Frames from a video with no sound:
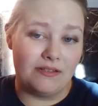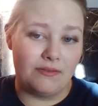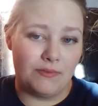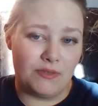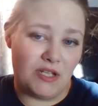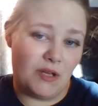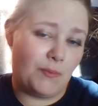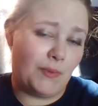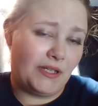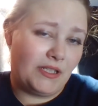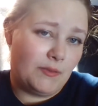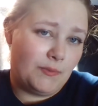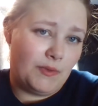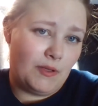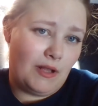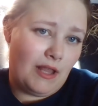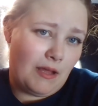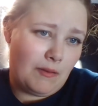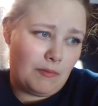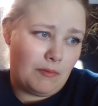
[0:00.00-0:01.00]
which I picked up the
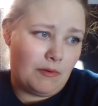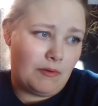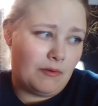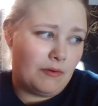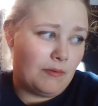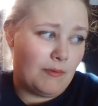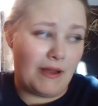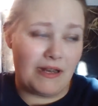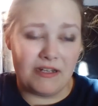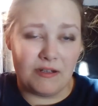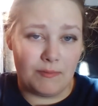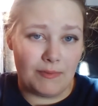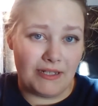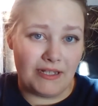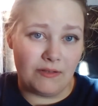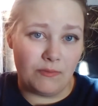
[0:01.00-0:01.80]
library randomly,